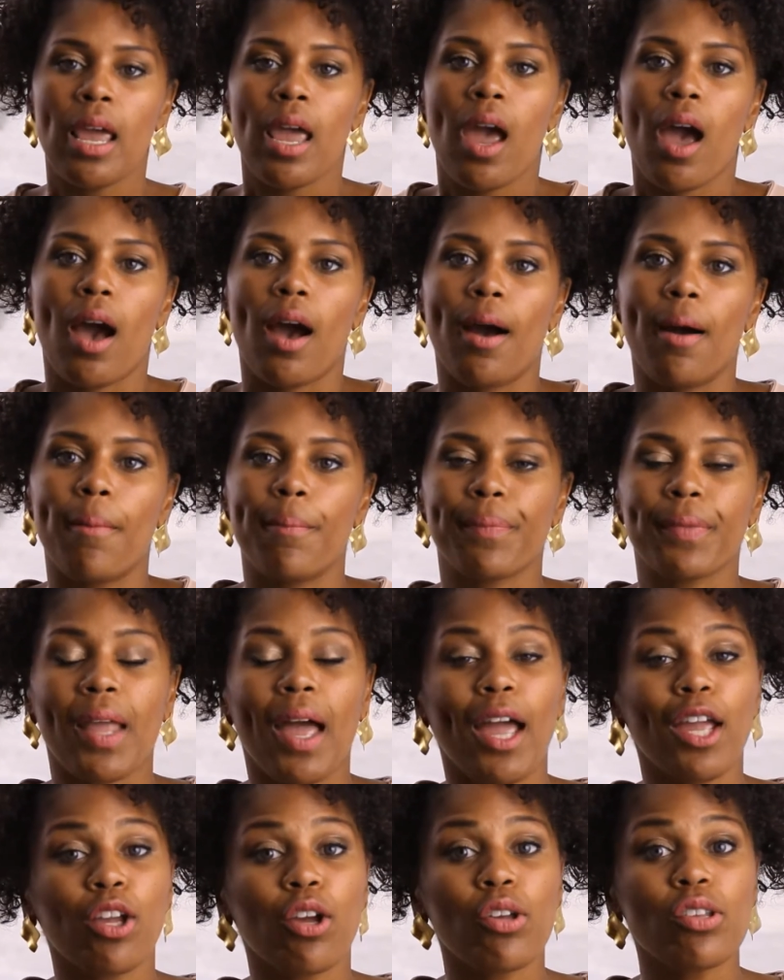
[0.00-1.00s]

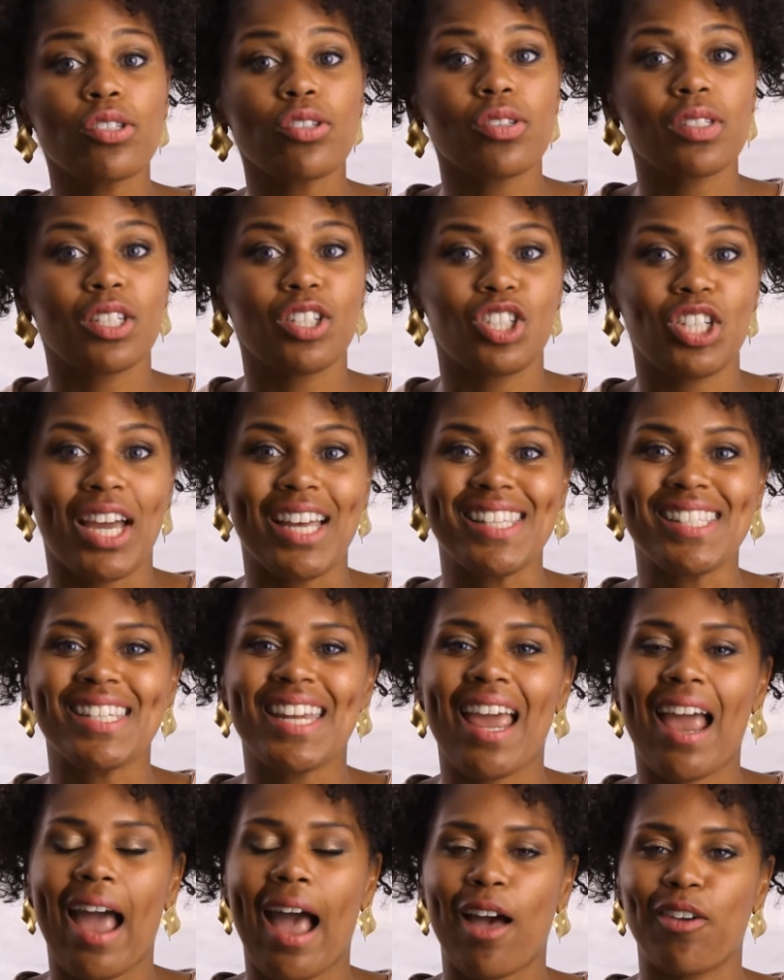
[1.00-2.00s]
I also suggest
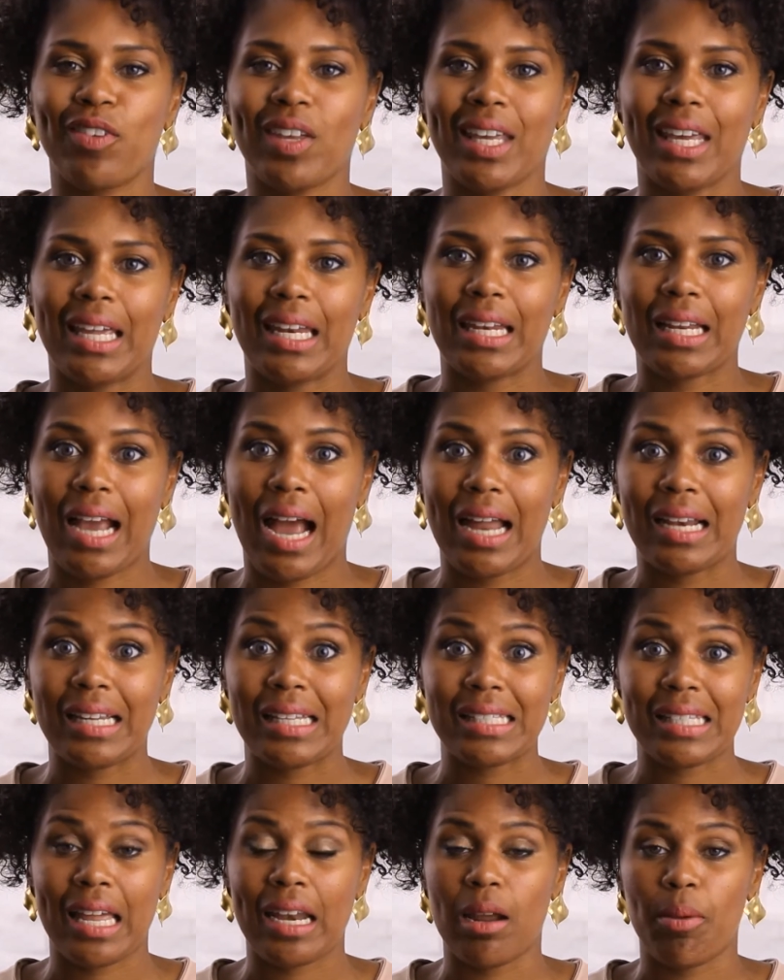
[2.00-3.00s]
having it kind of
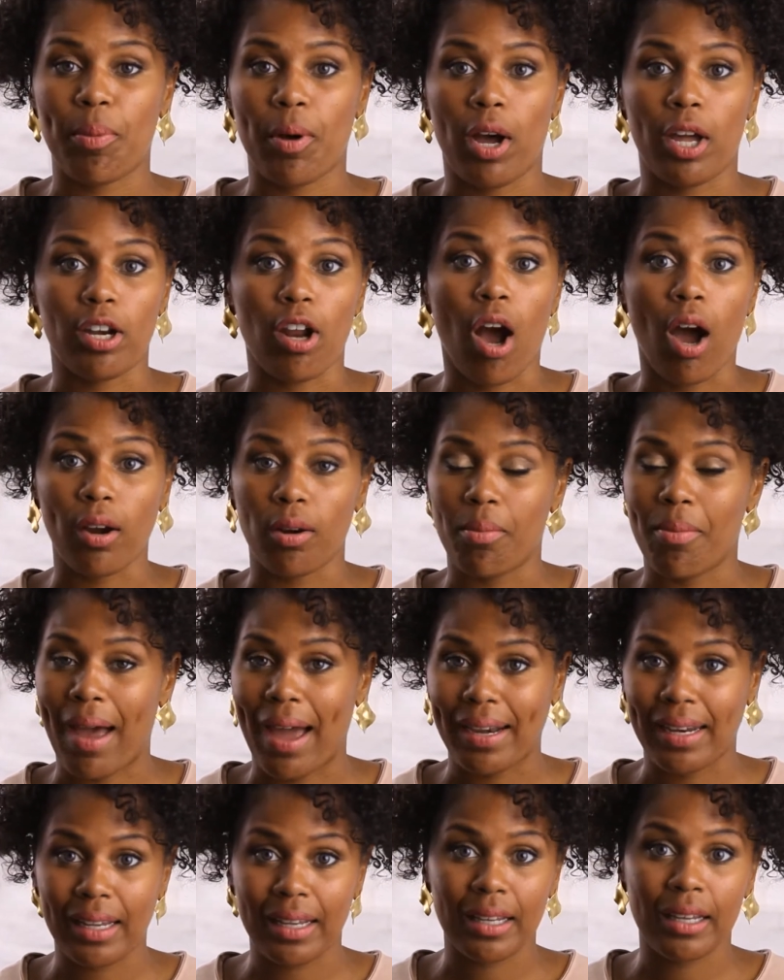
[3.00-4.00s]
set up on
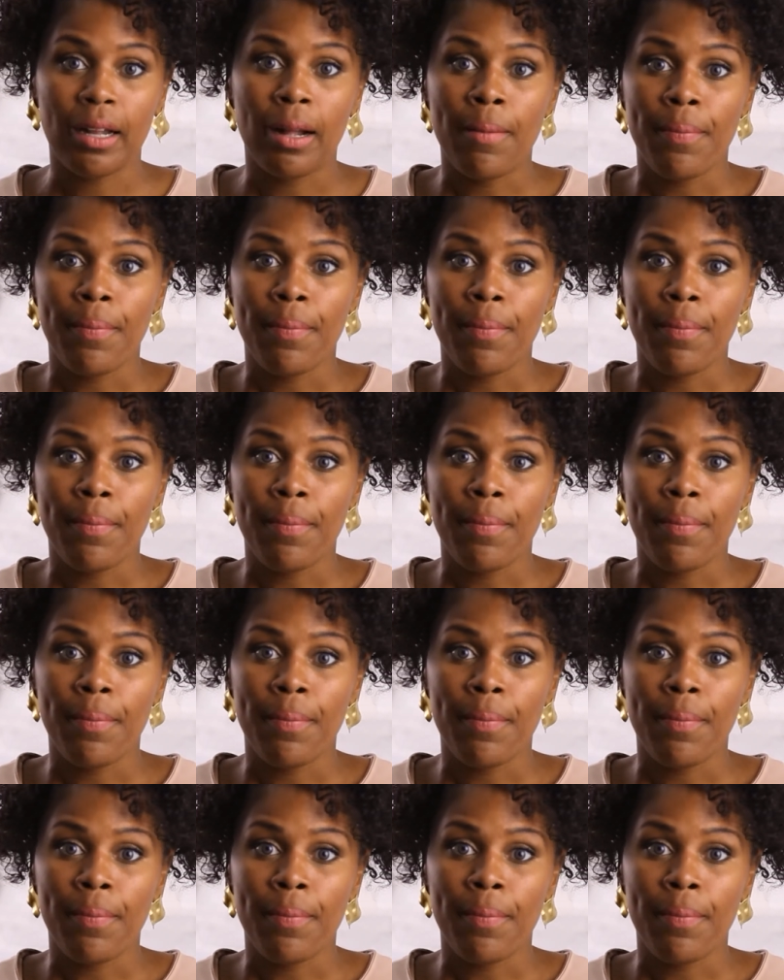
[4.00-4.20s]
automatic